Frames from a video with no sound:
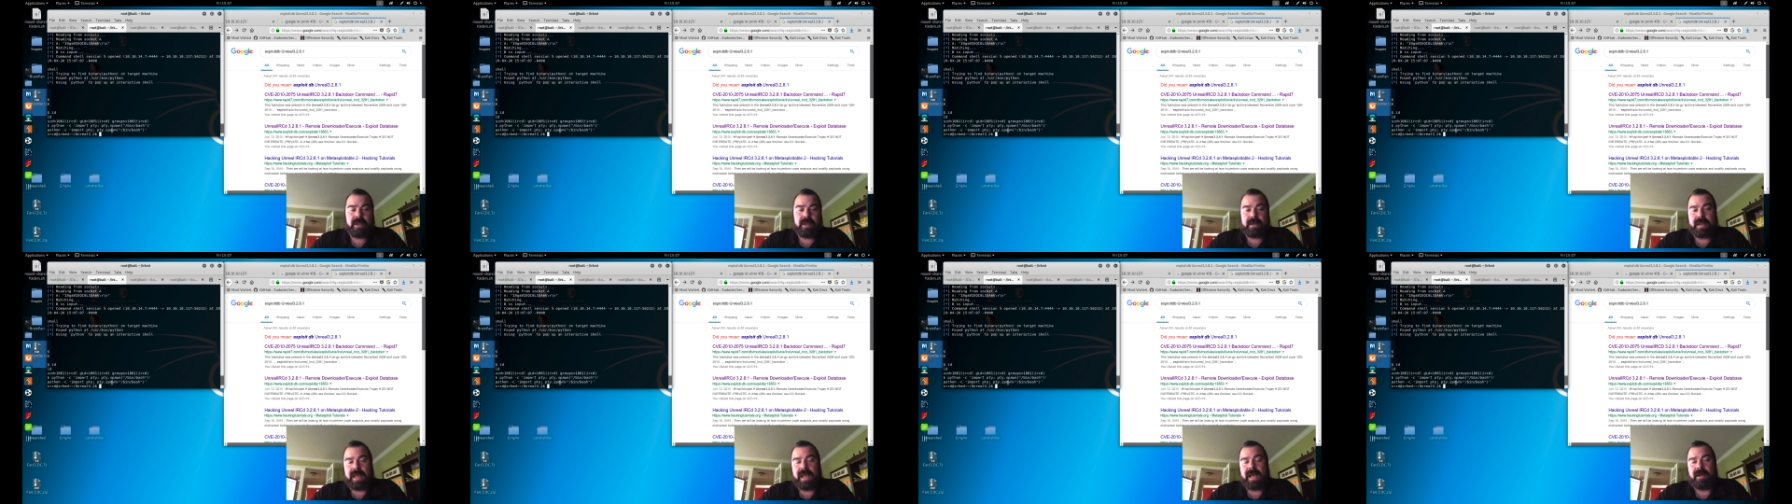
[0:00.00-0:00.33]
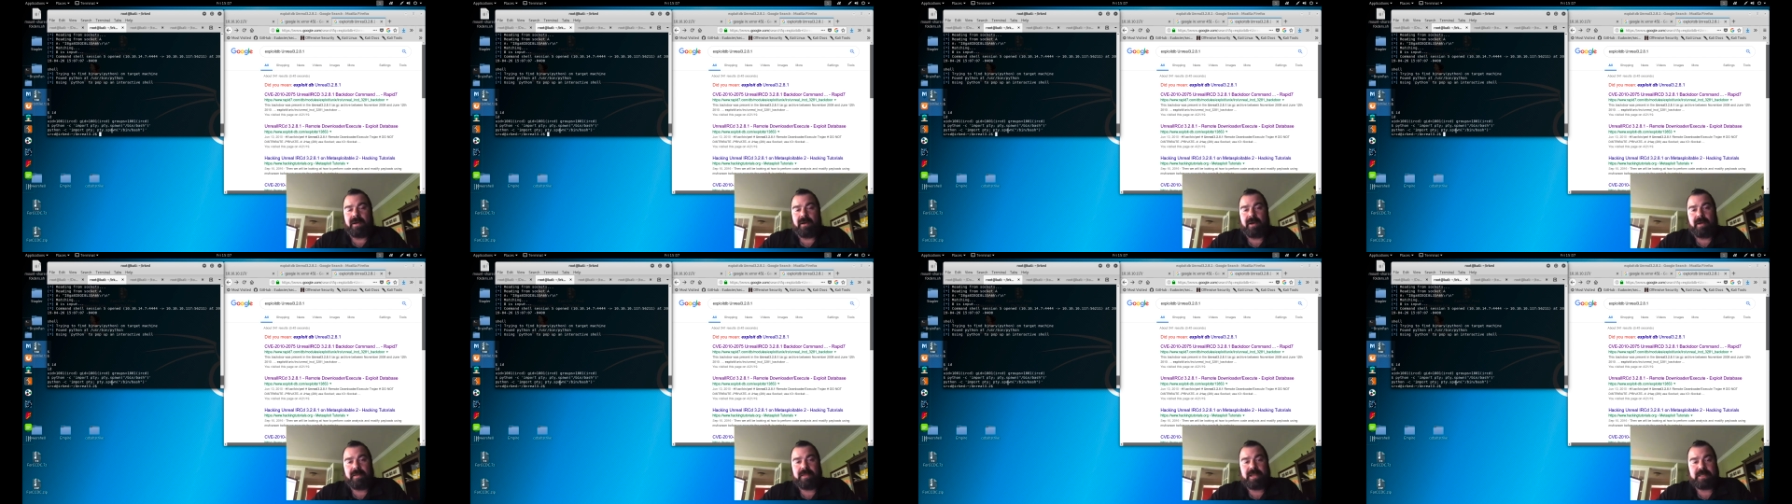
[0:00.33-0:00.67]
Now,
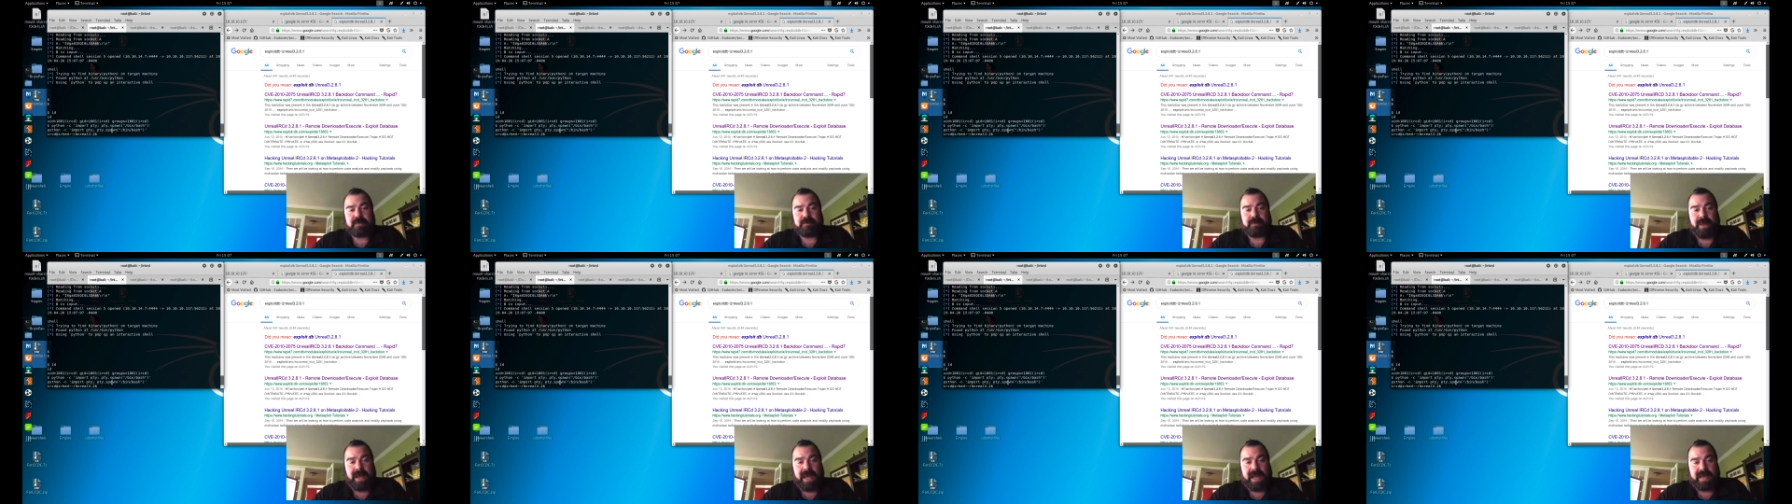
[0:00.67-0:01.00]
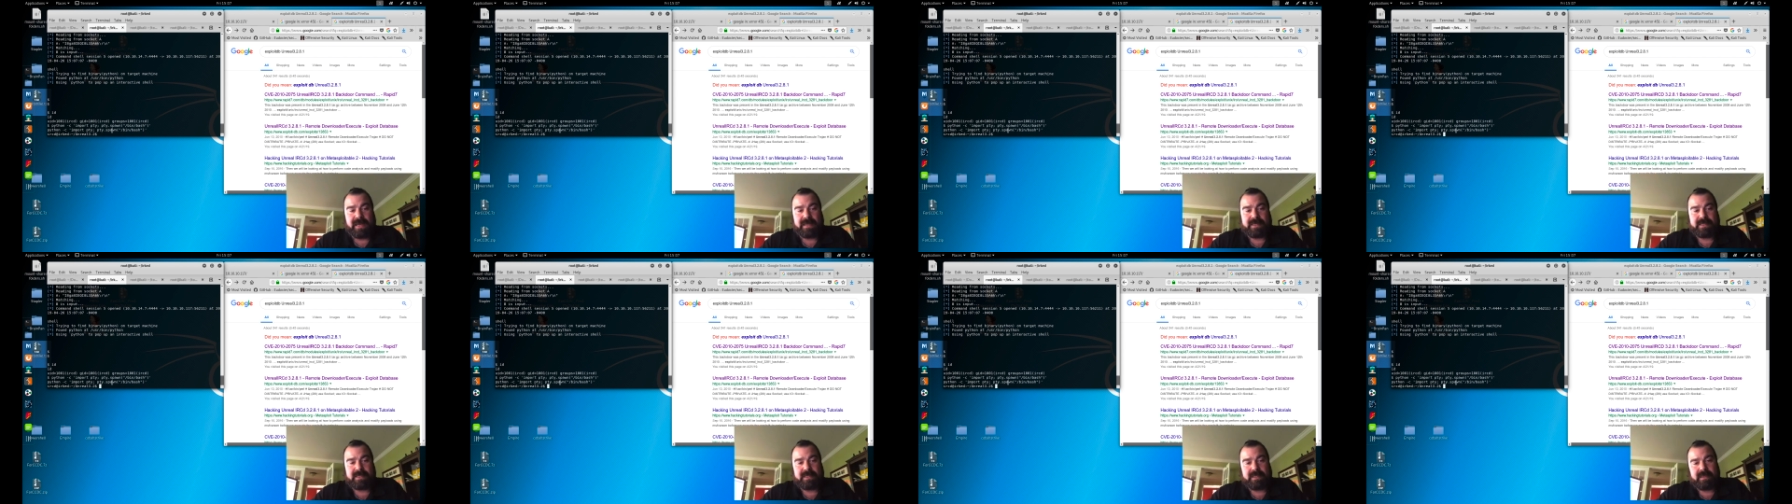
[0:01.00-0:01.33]
on this
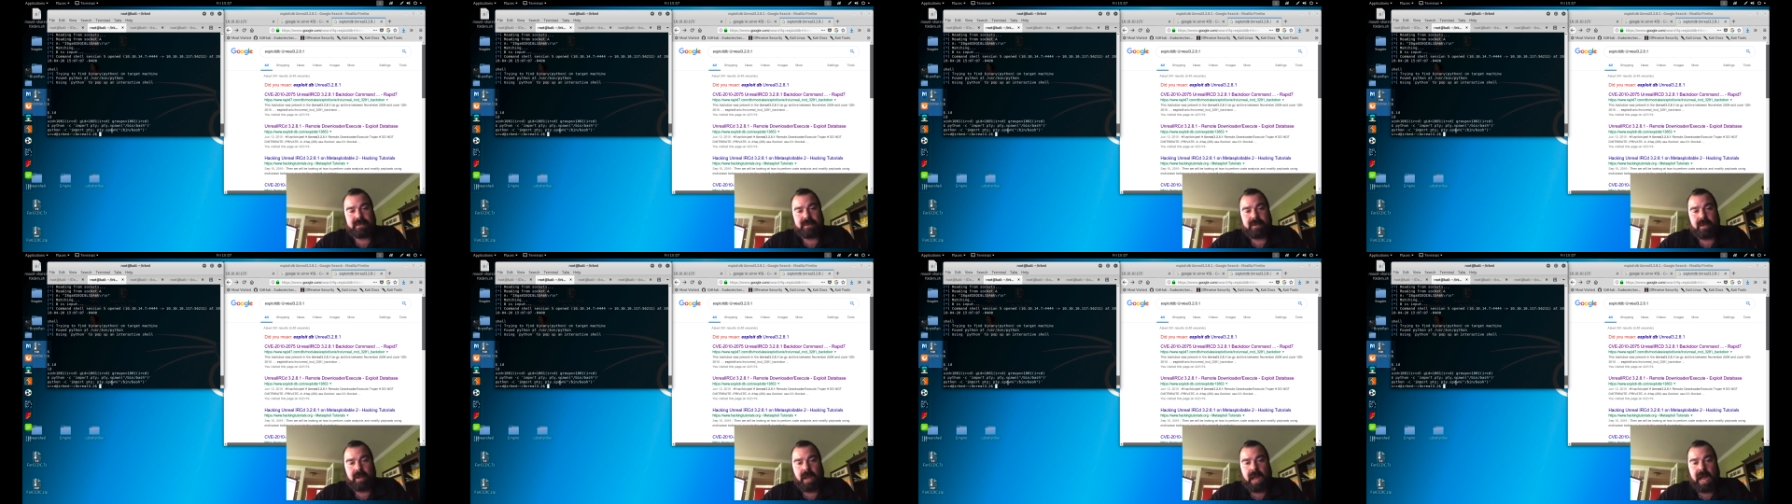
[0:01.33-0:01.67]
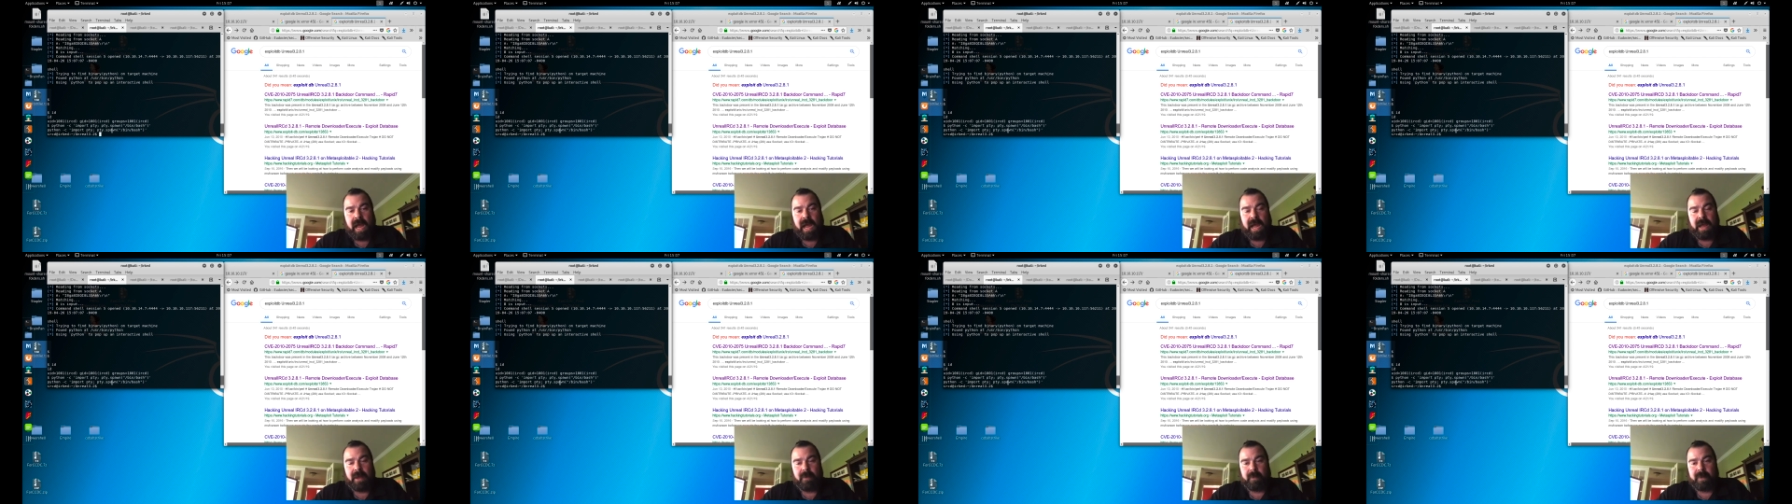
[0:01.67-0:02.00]
box,
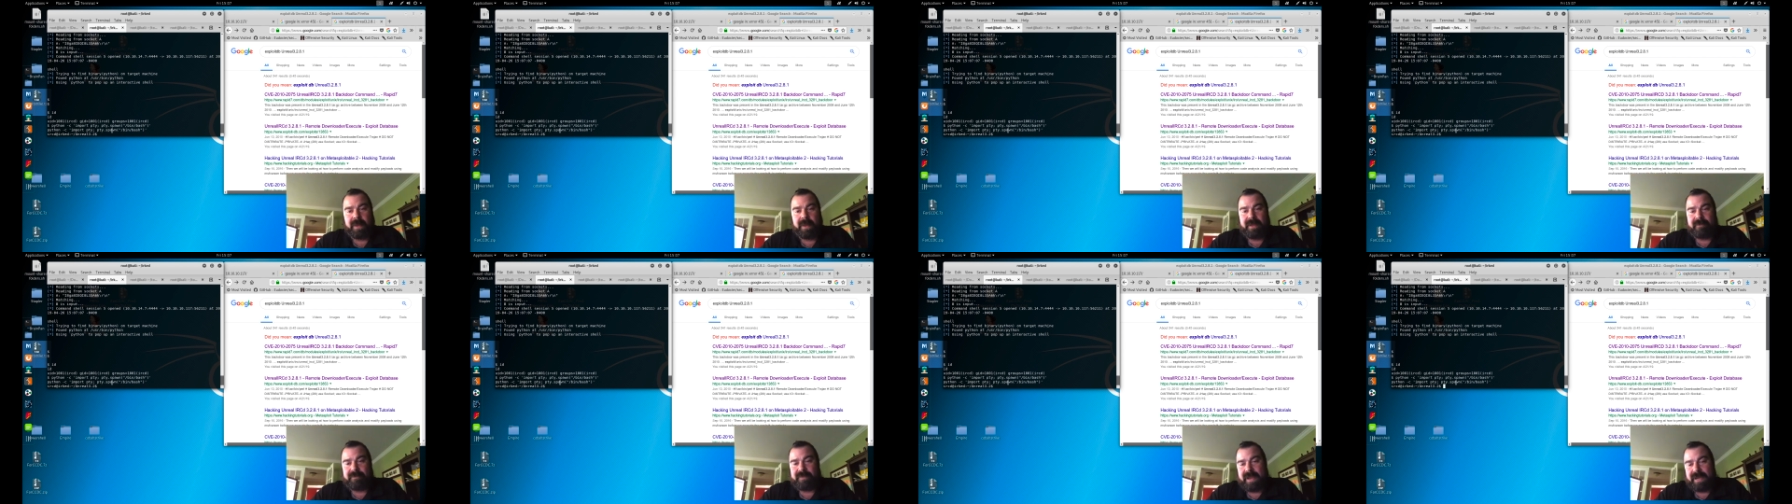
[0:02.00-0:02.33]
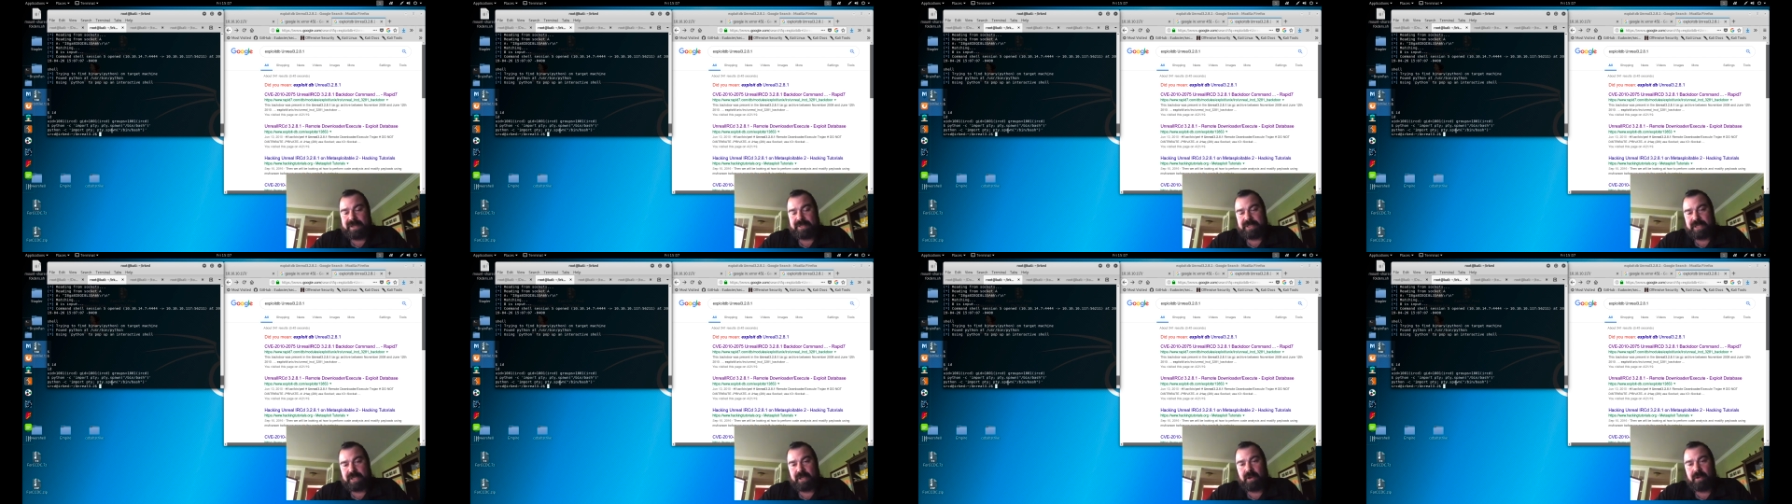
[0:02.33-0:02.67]
we have to
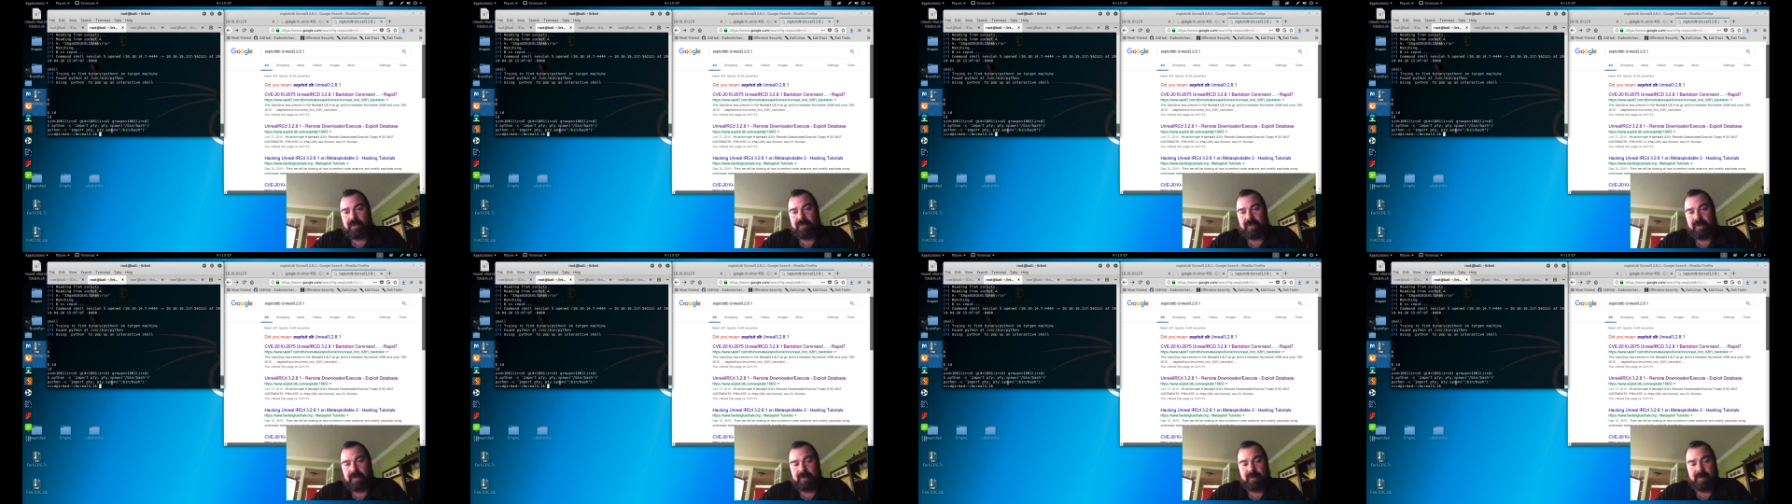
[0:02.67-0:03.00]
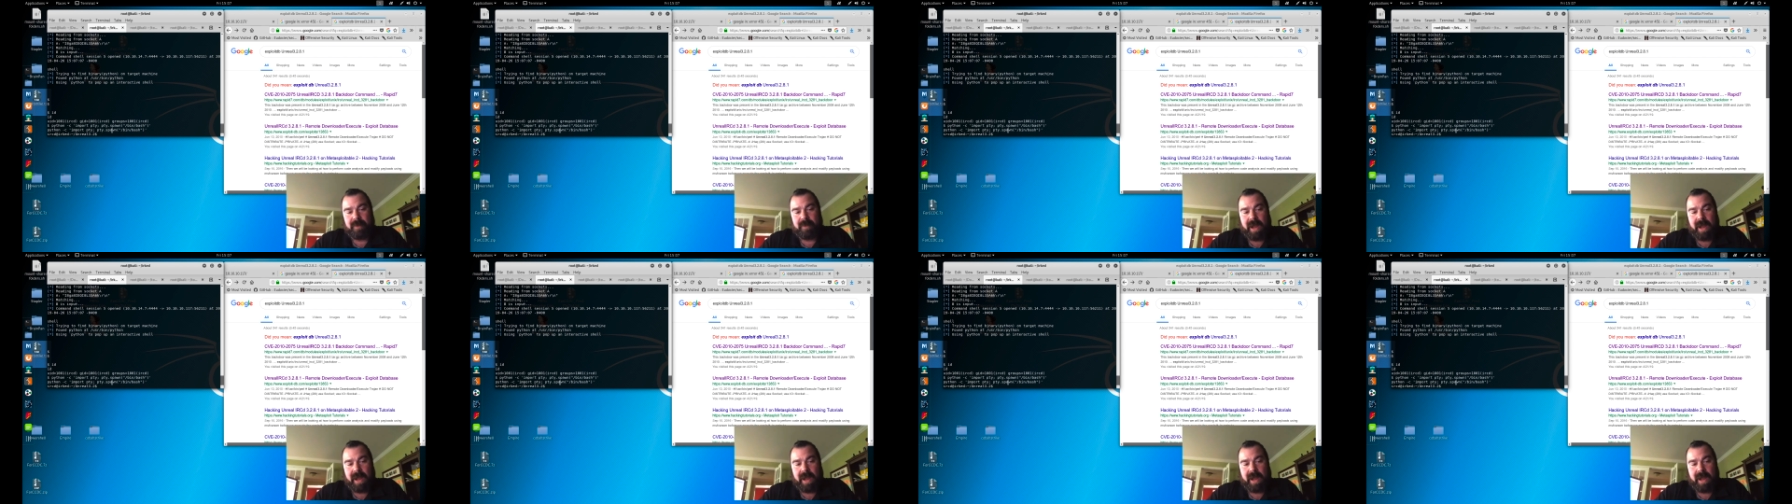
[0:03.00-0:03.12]
actually go from